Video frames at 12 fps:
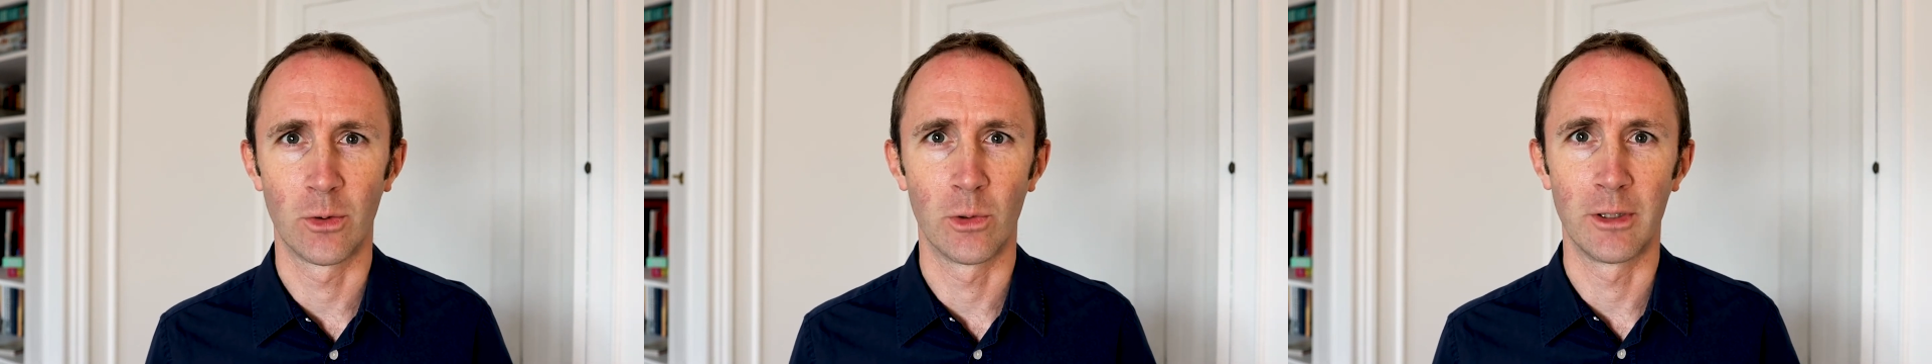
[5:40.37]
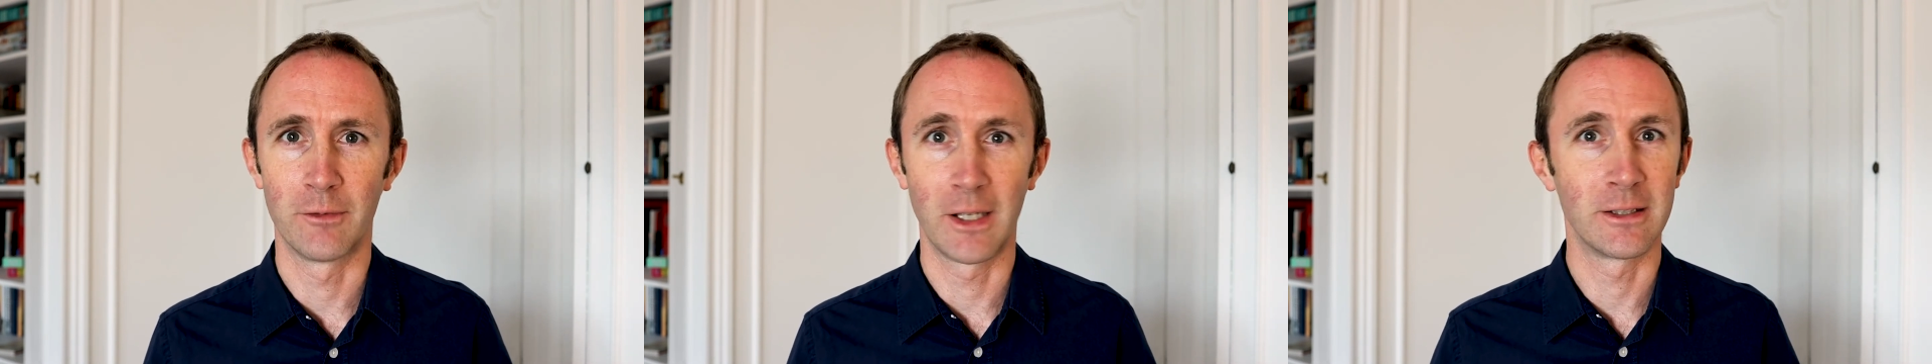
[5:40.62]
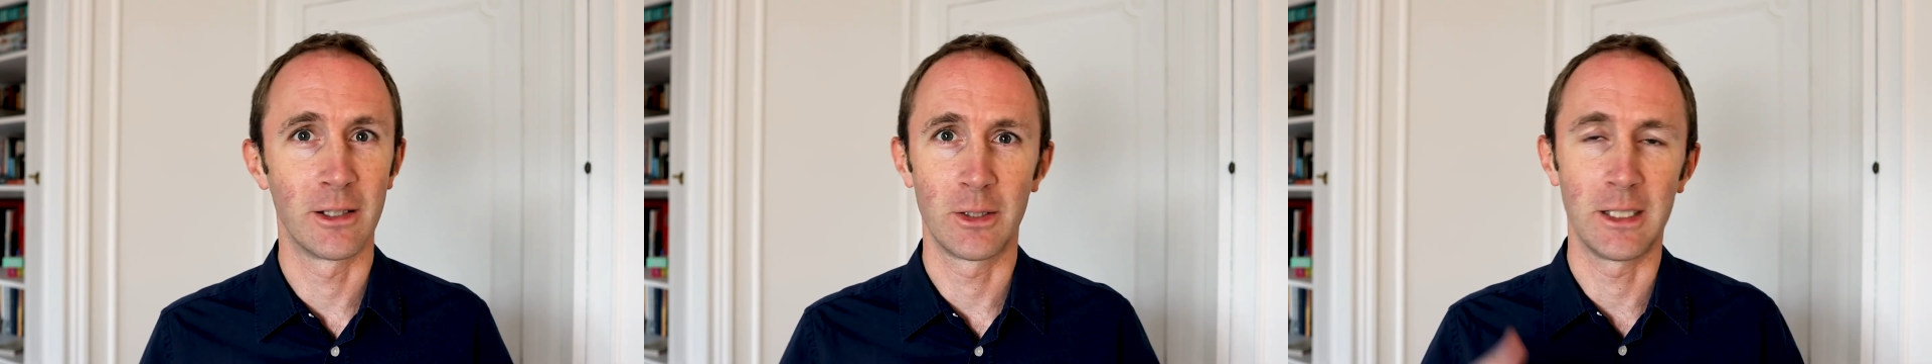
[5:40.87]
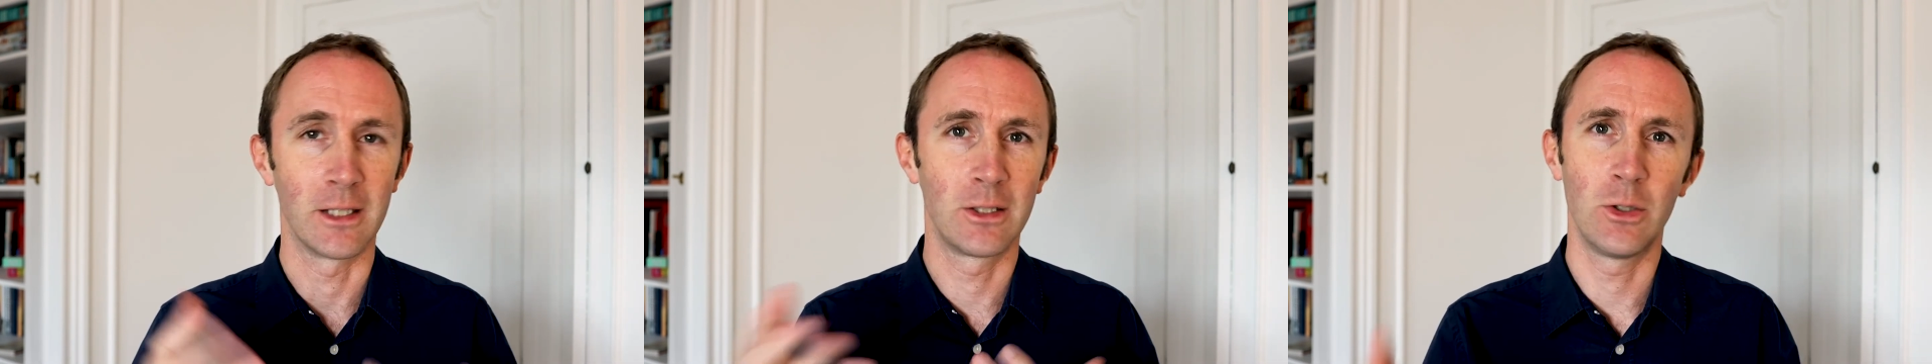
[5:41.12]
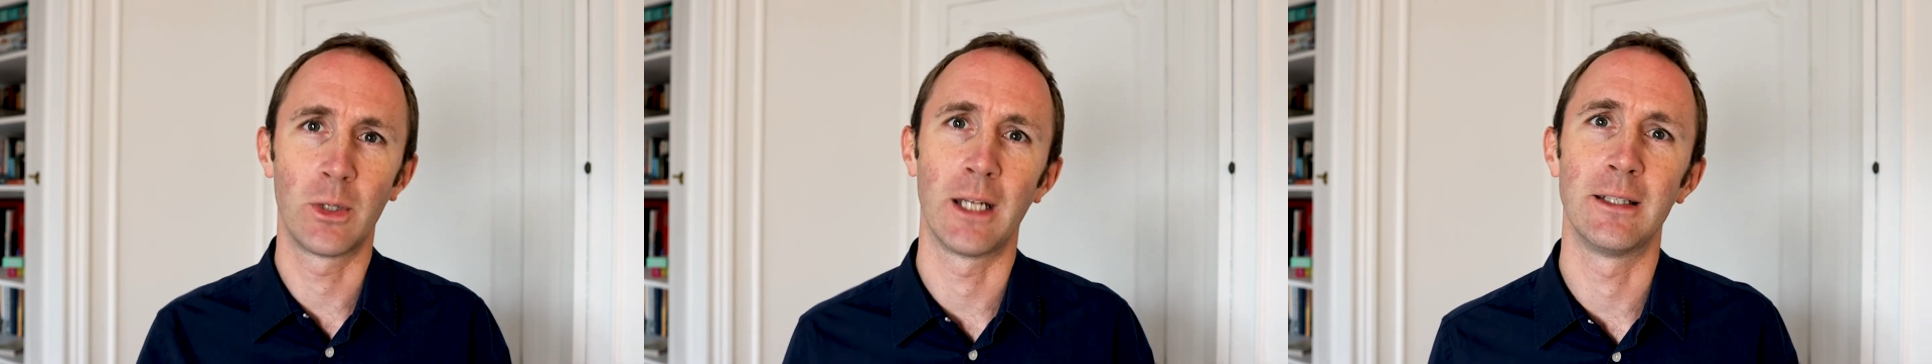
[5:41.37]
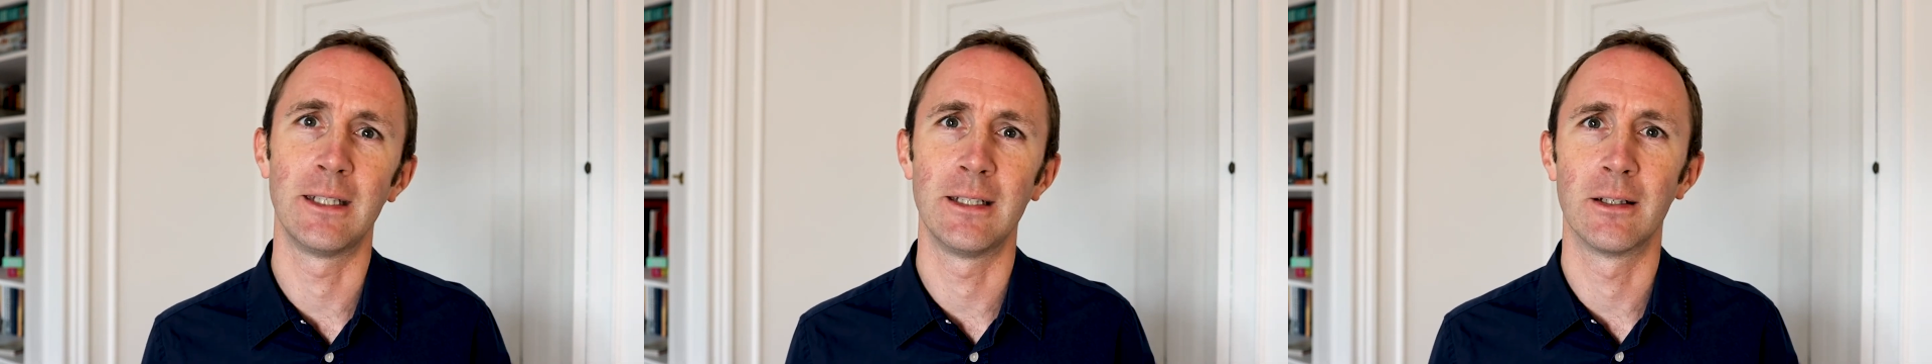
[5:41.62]
or an inventor looking at
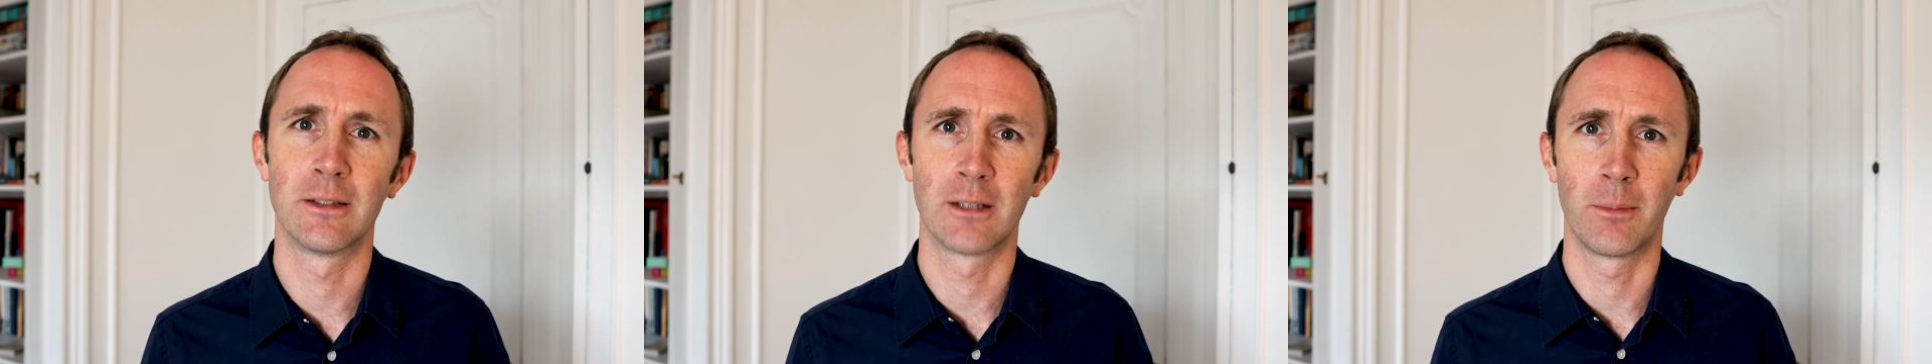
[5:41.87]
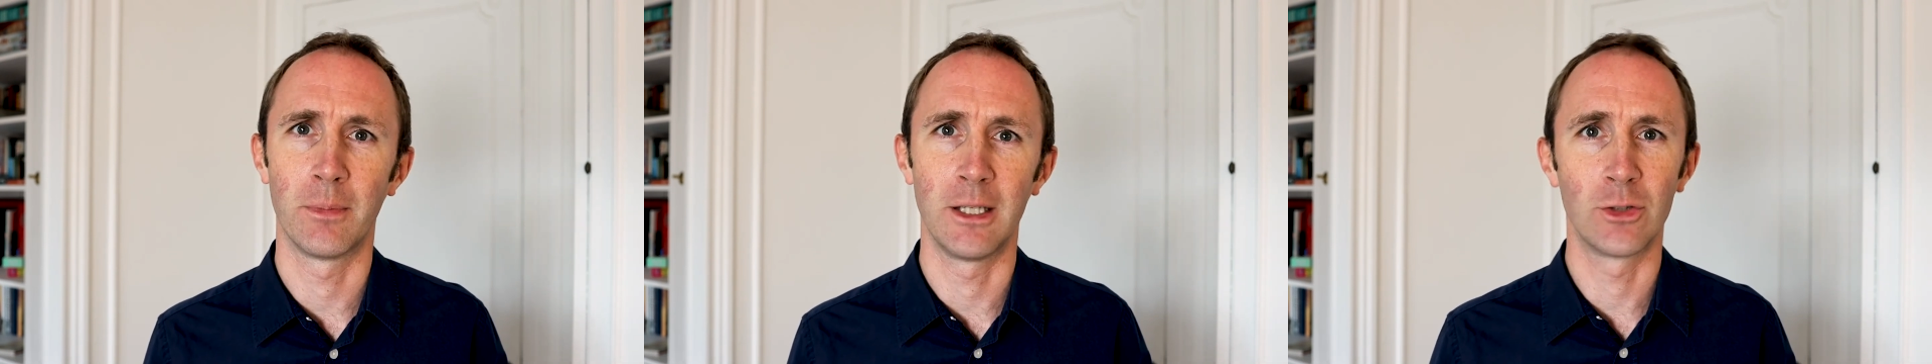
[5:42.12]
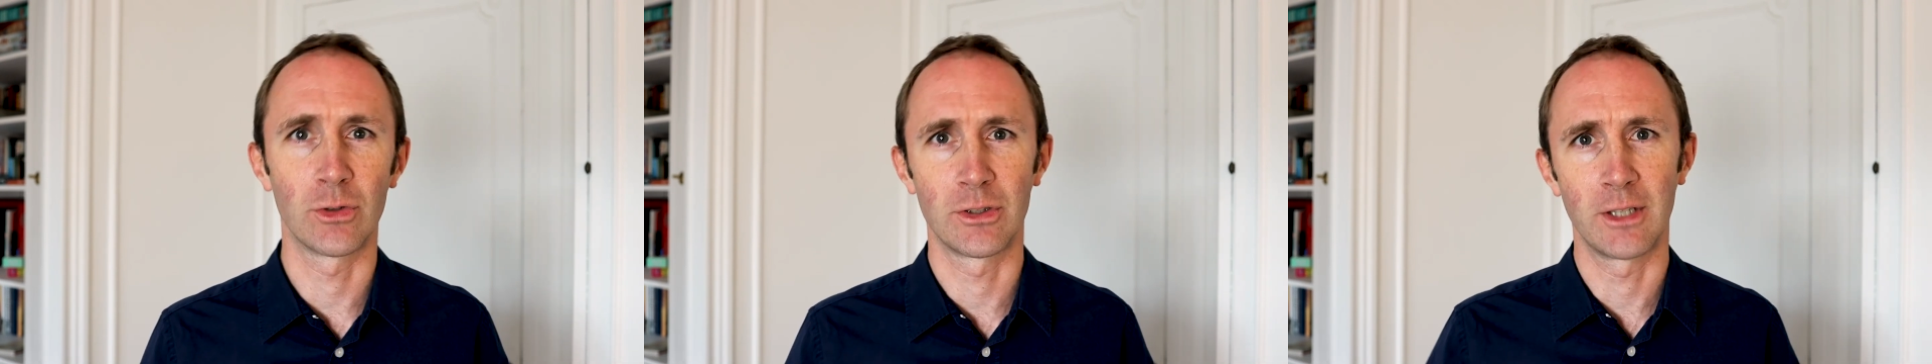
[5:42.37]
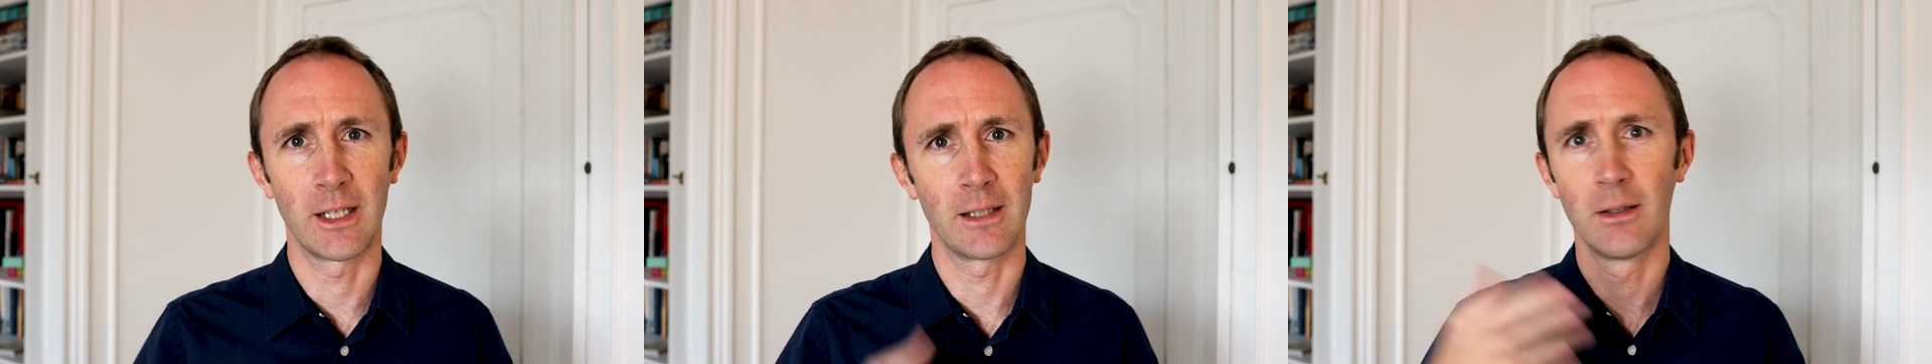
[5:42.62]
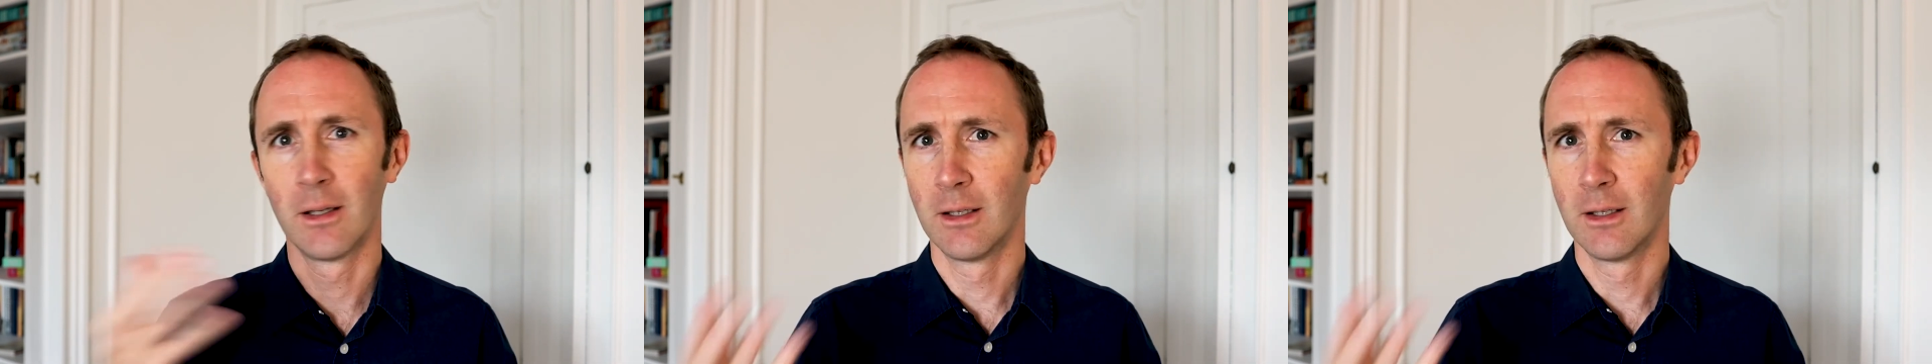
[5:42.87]
QKD as some interesting